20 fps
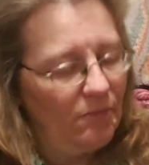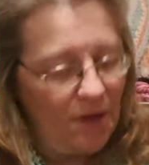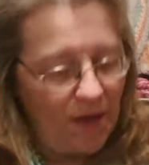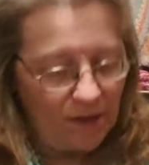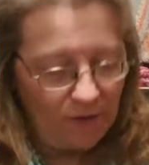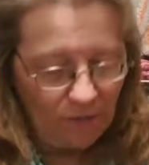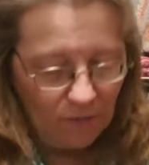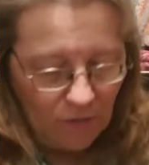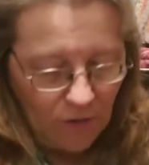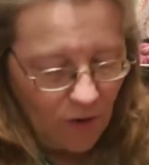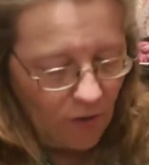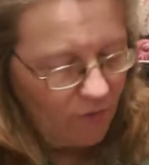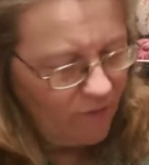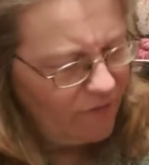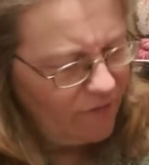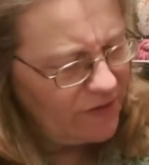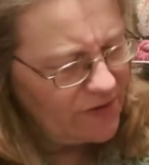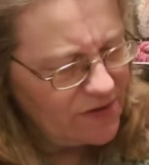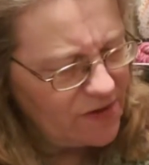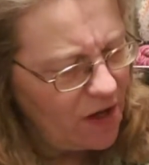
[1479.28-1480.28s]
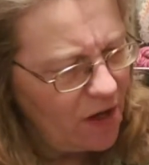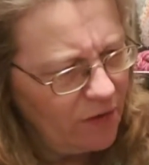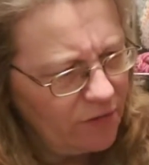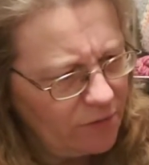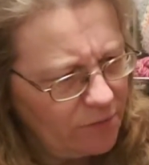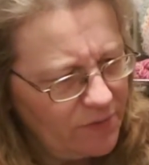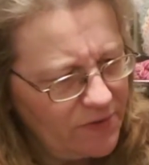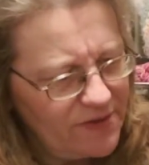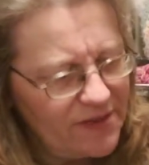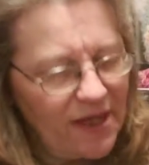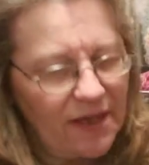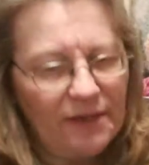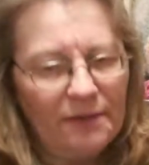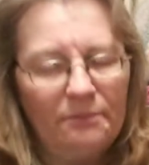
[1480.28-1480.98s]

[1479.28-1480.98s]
I don't know if it's 100%.